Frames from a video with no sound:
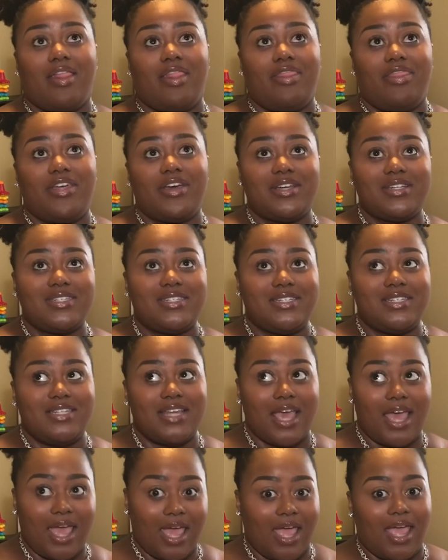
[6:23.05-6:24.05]
The
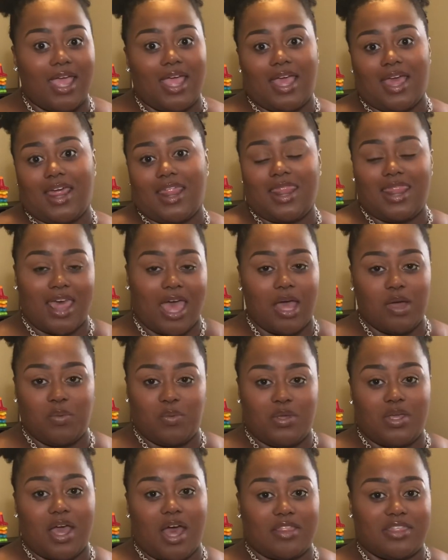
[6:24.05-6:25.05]
day that
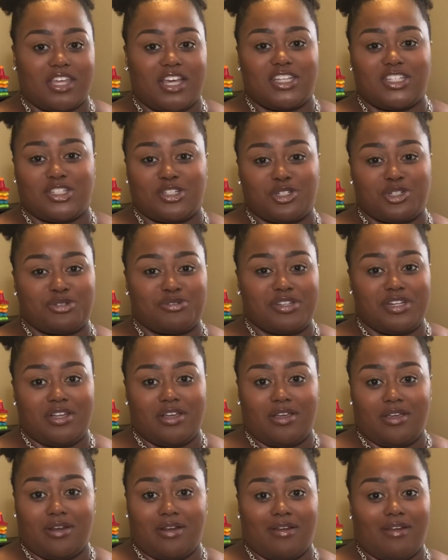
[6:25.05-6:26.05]
we got that surgery
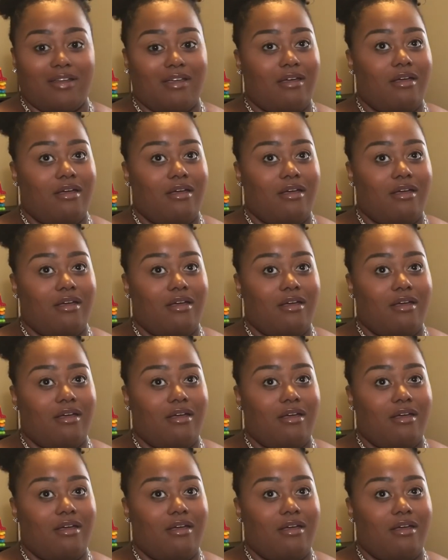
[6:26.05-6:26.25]
done,